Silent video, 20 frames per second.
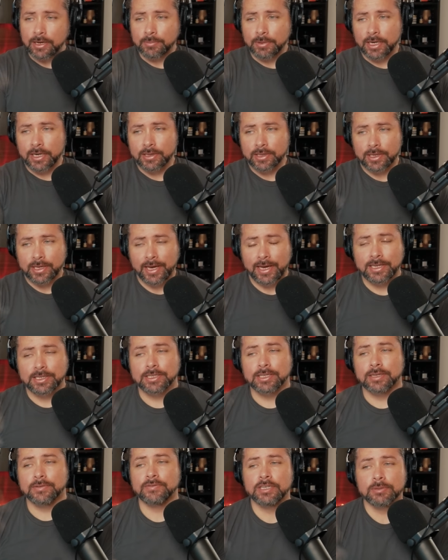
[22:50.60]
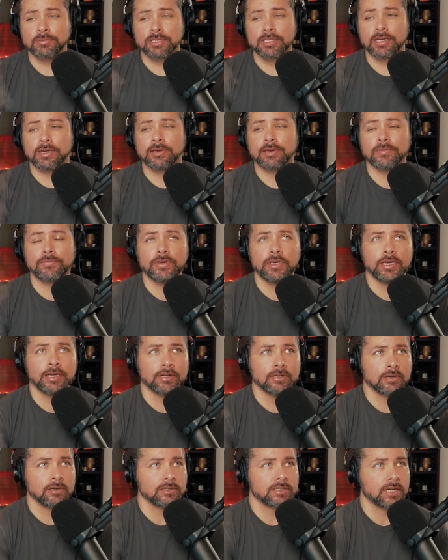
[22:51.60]
And in the case of Gypsy, if you
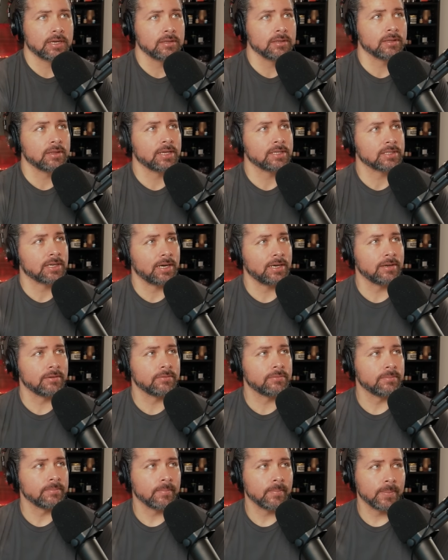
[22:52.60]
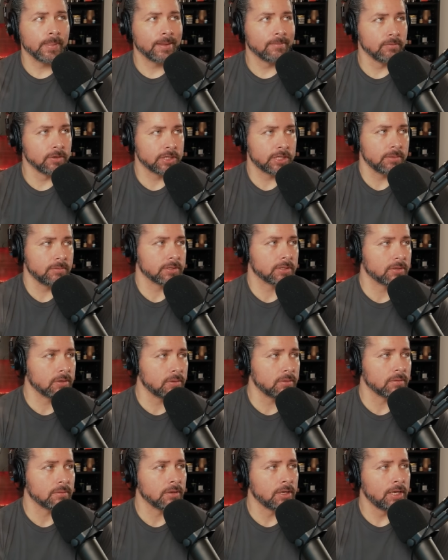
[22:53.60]
hear her tell it, that's kind of what she was
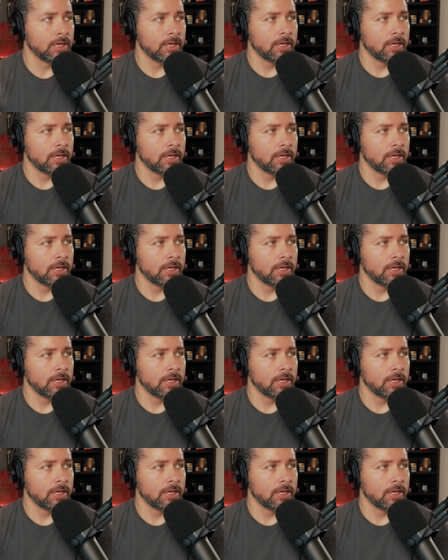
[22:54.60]
told.